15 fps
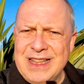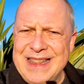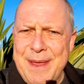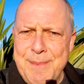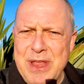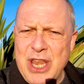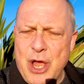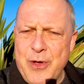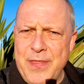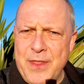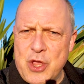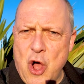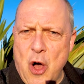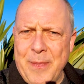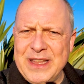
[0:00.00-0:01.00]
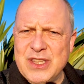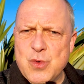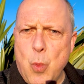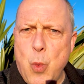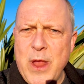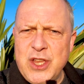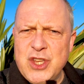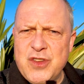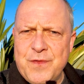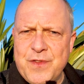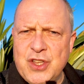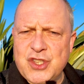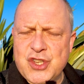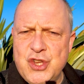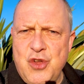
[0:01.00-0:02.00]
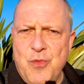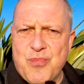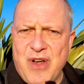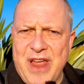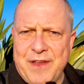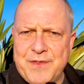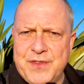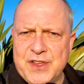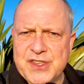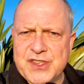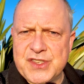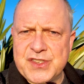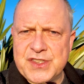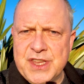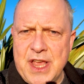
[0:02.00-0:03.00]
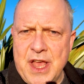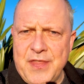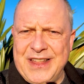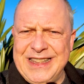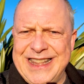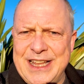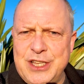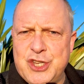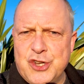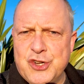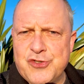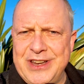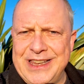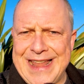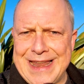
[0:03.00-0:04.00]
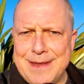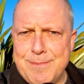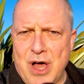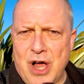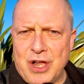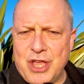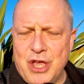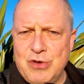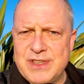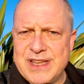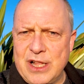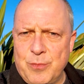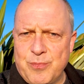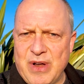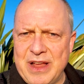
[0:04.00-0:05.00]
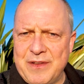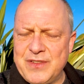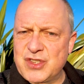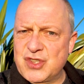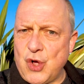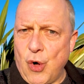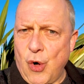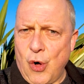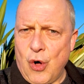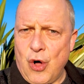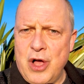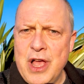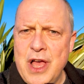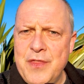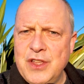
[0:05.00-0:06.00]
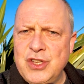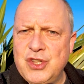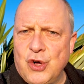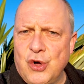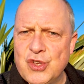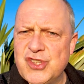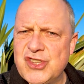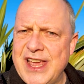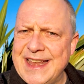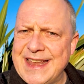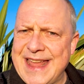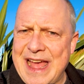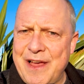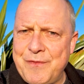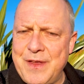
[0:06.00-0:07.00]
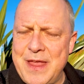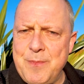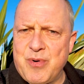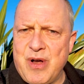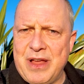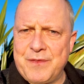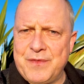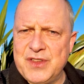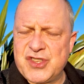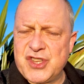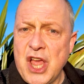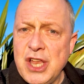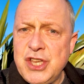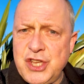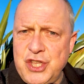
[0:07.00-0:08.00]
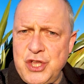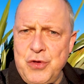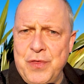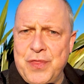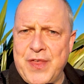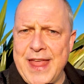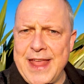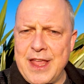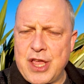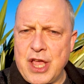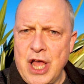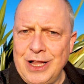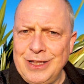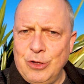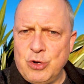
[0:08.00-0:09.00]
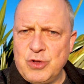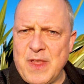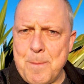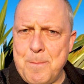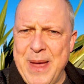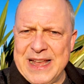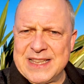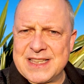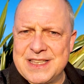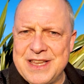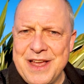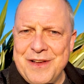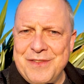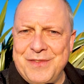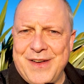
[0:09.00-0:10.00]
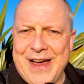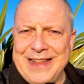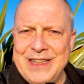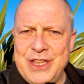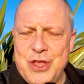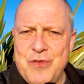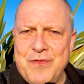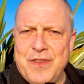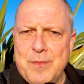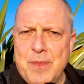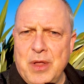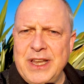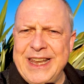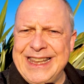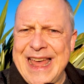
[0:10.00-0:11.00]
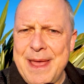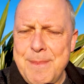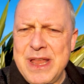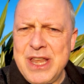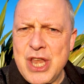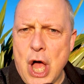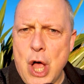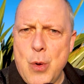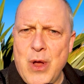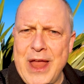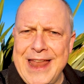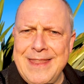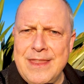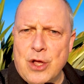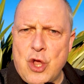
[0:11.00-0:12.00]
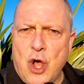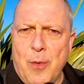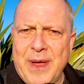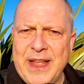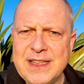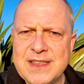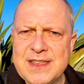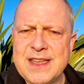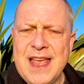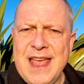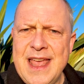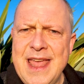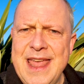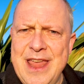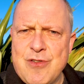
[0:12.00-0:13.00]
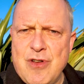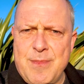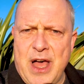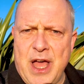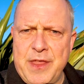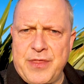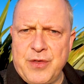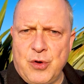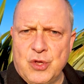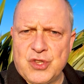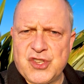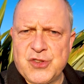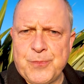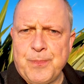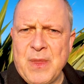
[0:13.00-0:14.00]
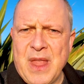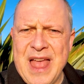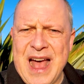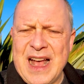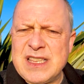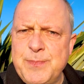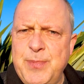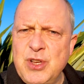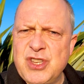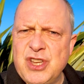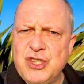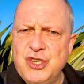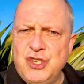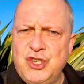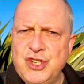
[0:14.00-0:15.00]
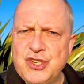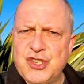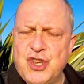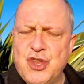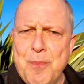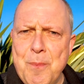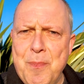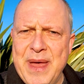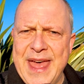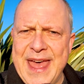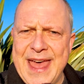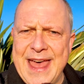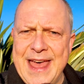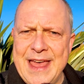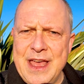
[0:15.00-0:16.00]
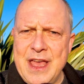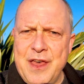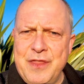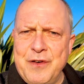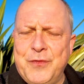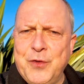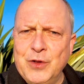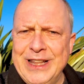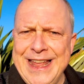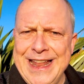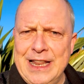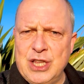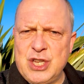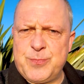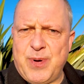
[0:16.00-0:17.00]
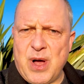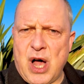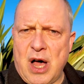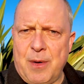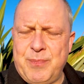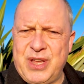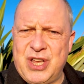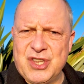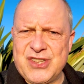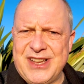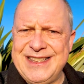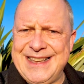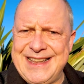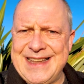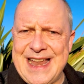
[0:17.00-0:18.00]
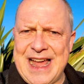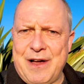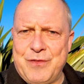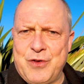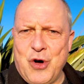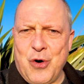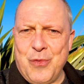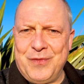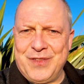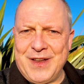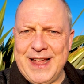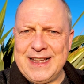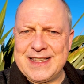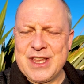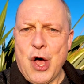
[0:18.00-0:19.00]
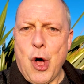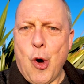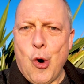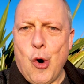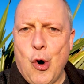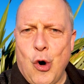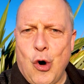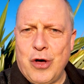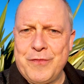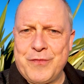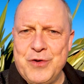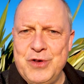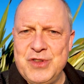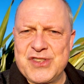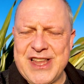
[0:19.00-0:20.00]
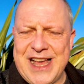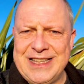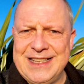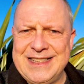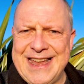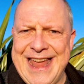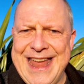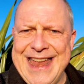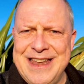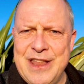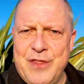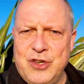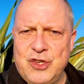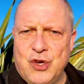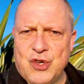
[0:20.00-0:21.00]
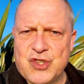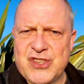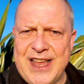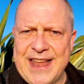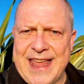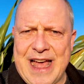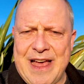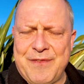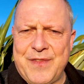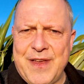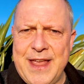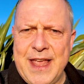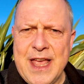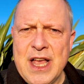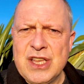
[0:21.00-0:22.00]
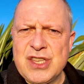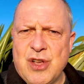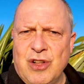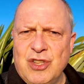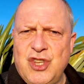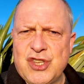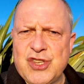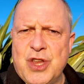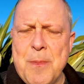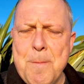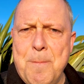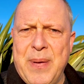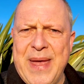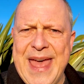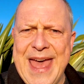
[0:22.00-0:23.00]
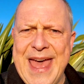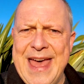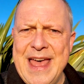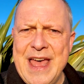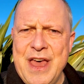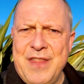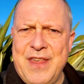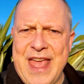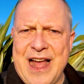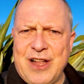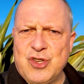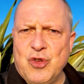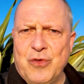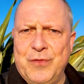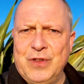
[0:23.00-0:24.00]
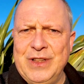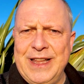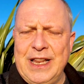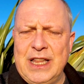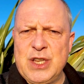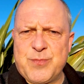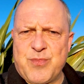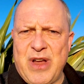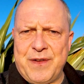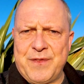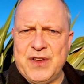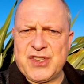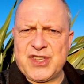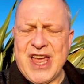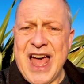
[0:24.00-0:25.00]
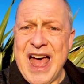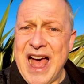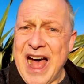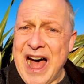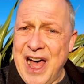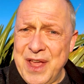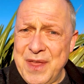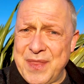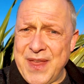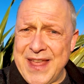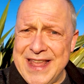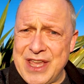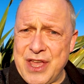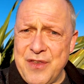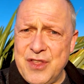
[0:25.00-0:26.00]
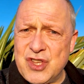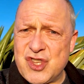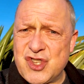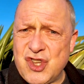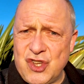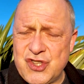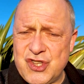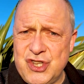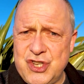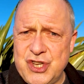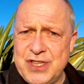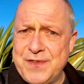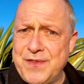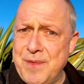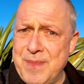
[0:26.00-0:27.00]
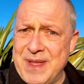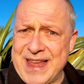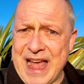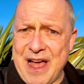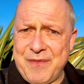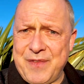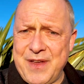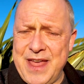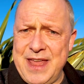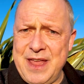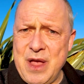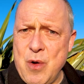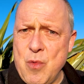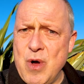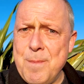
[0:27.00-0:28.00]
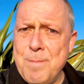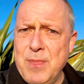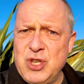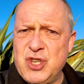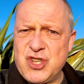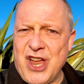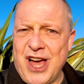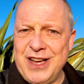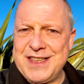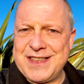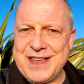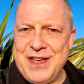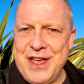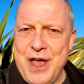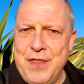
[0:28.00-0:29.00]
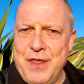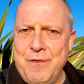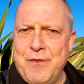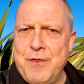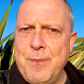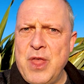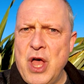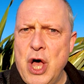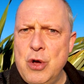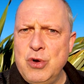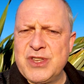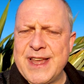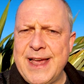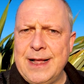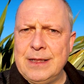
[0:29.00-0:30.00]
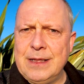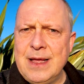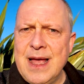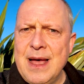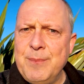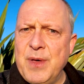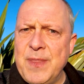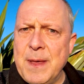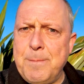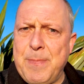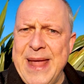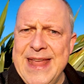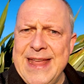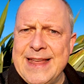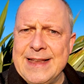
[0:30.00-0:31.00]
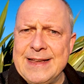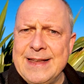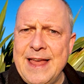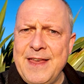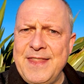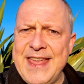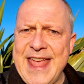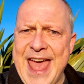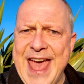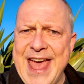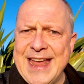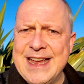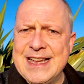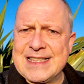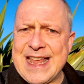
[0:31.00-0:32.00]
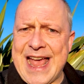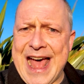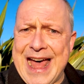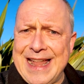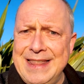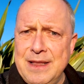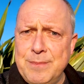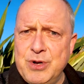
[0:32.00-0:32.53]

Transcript: let me know in the comments which of the 2 breakfasts, the legendary Landmark Hotel breakfast or the Dorset Cafe breakfast, do you think look the best value for money? Let me know in the comments. Here are my thoughts. I suppose I should just compare the full English part because I didn't have cornflakes or fruit salad in the Dorset Cafe, so I'll just compare the actual full English breakfast. I think the sausages from the cafe were much nicer than from the hotel, but the bacon, the eggs and the